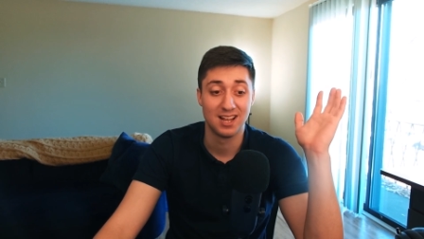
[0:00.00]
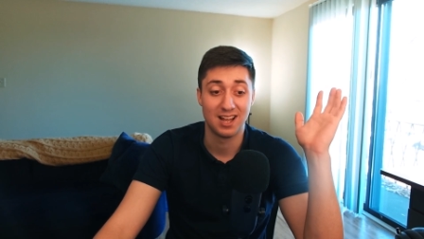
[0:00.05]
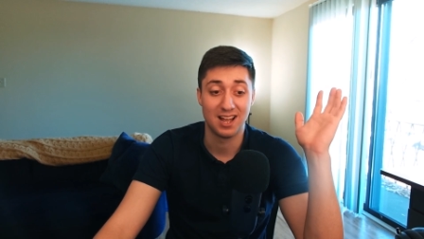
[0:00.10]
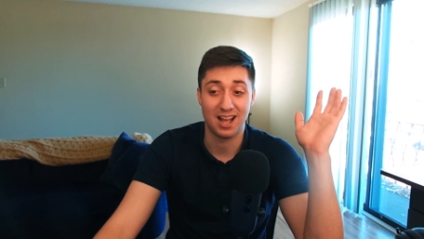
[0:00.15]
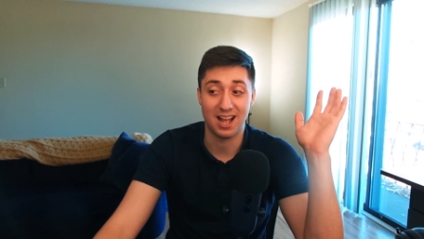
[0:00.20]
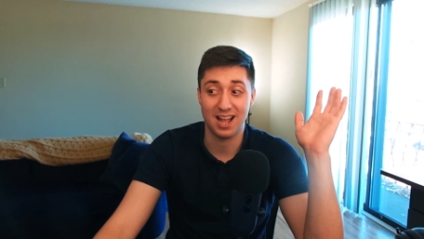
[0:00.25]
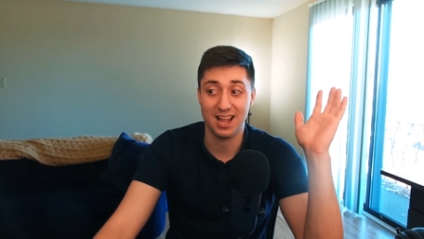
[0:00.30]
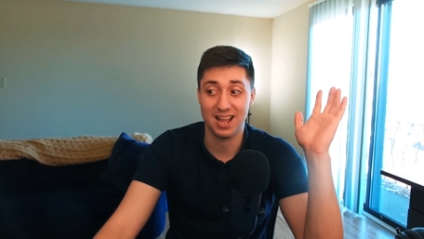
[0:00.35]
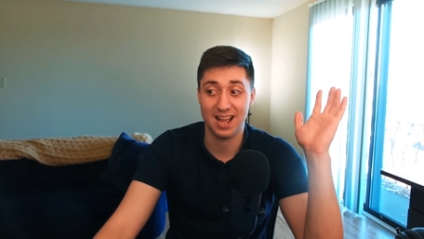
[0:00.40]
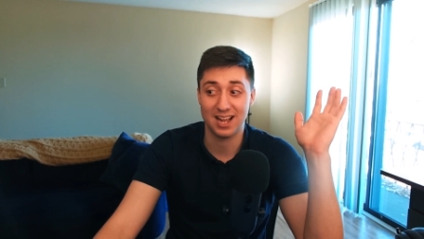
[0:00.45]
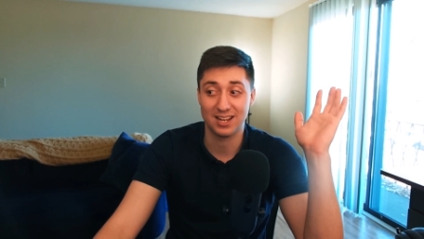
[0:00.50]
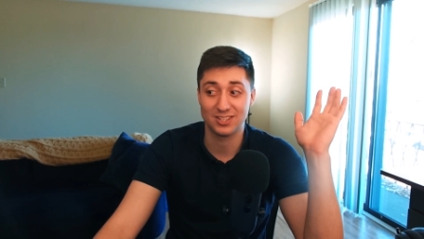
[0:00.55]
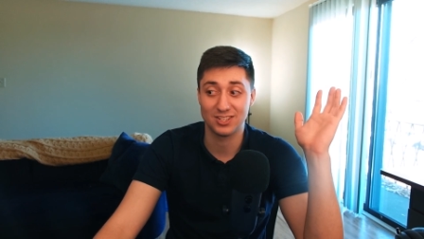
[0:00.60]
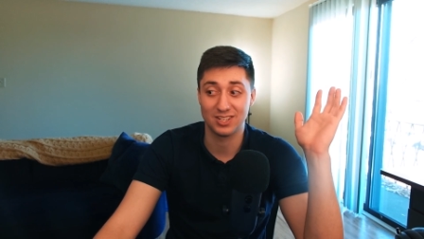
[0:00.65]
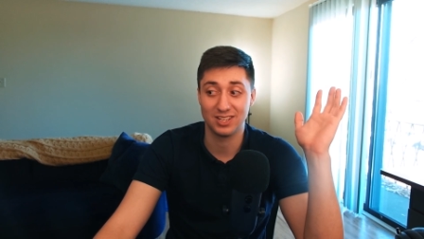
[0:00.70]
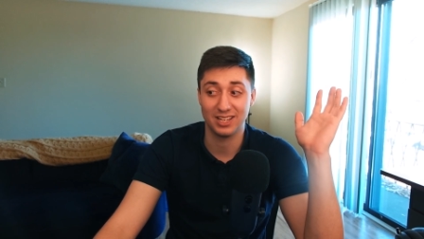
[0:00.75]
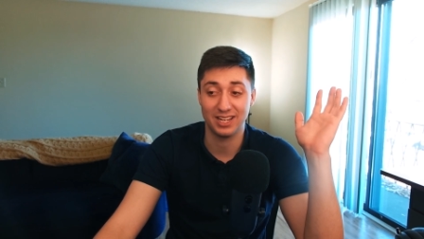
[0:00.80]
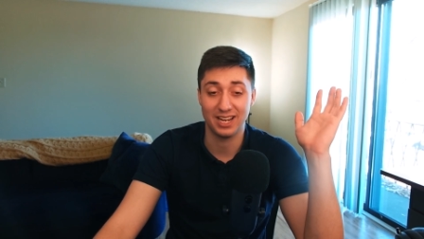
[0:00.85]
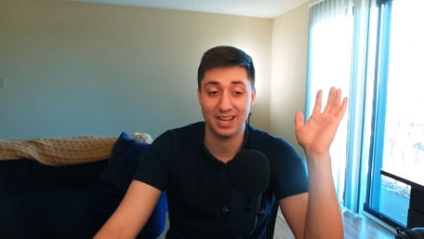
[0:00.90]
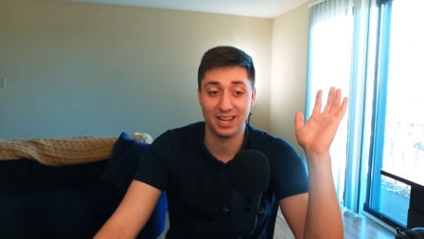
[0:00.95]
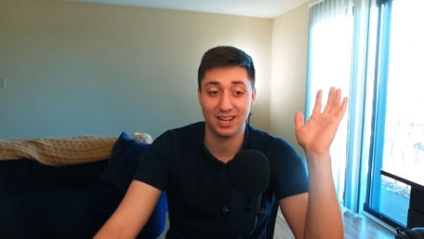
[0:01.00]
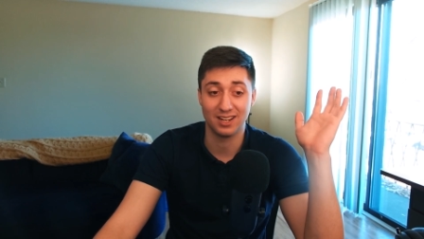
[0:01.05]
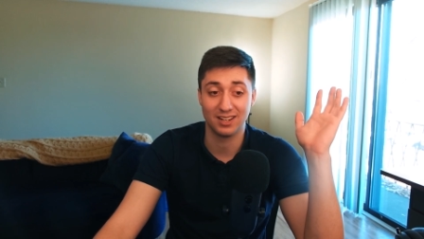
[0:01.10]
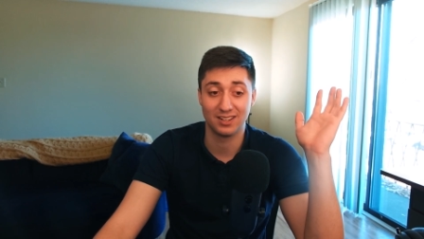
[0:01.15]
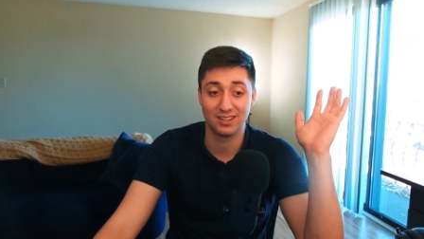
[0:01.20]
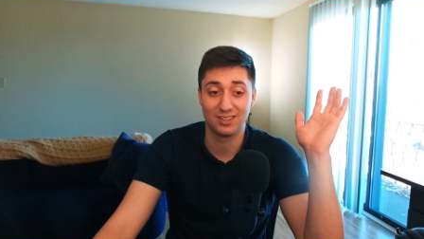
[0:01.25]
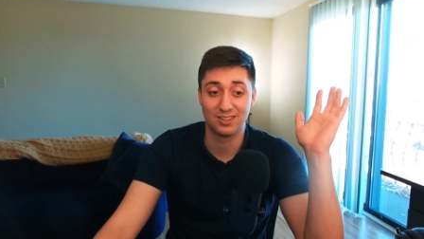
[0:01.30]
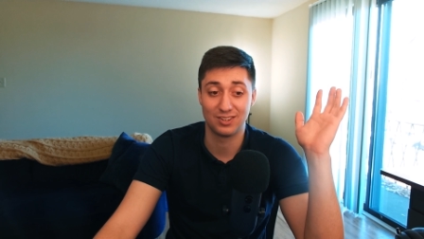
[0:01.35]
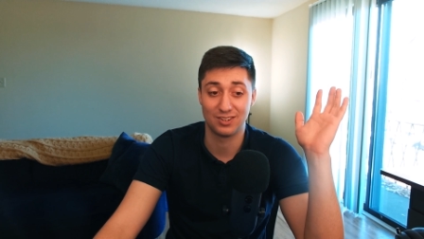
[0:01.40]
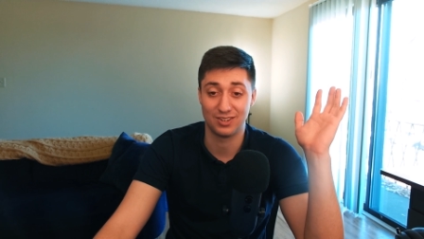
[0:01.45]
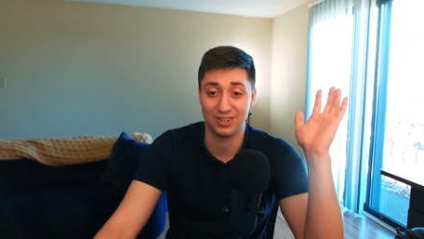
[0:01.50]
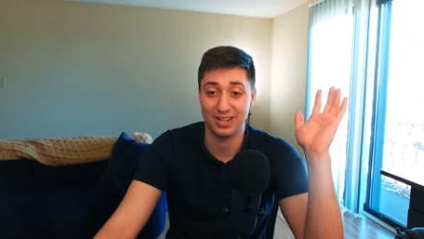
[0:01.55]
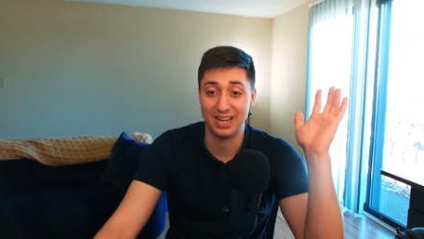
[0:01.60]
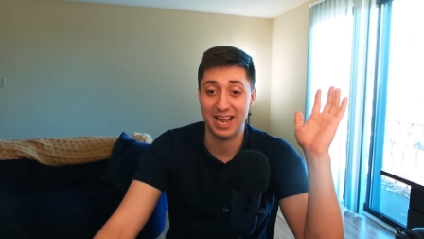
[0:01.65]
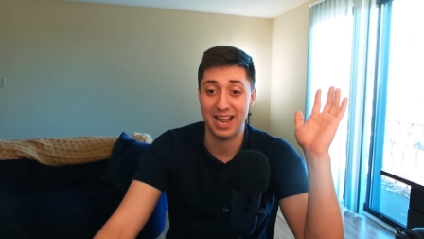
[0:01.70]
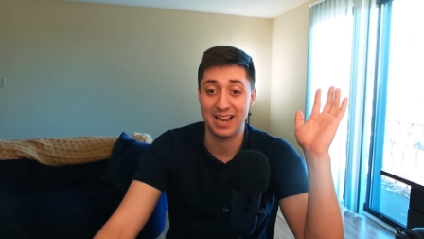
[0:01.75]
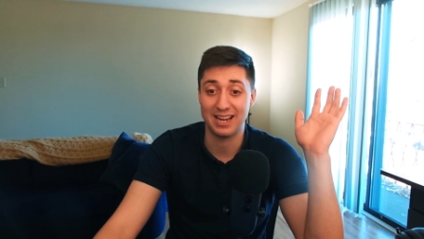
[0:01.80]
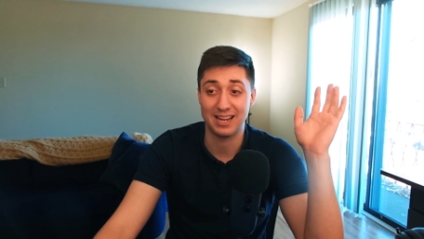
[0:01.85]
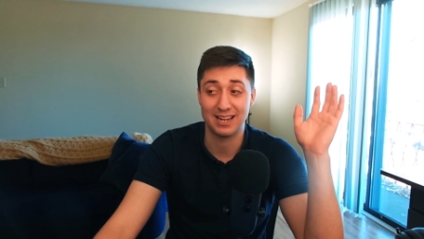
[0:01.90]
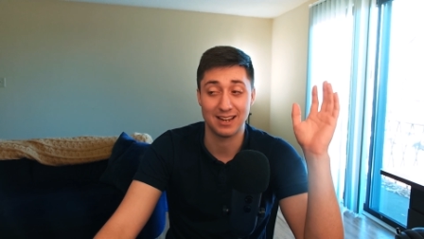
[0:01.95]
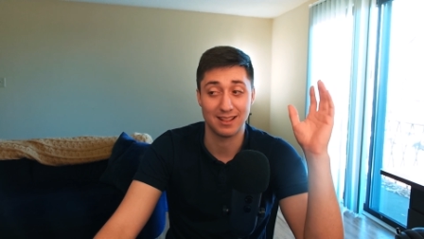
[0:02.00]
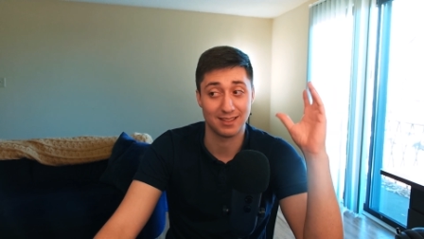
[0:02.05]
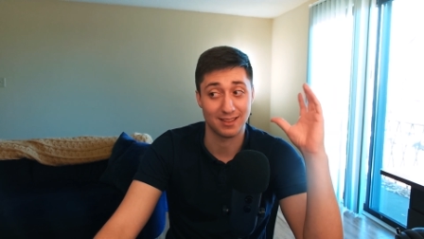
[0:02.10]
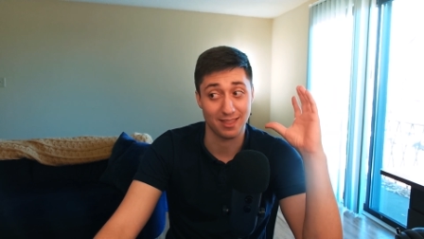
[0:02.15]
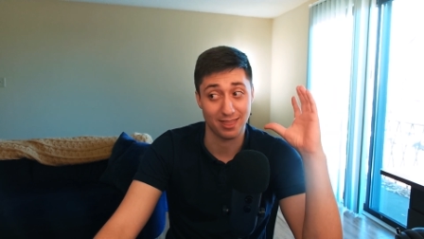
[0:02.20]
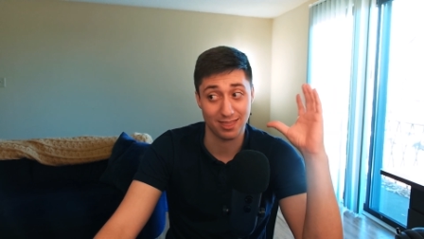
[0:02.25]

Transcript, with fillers: I actually created the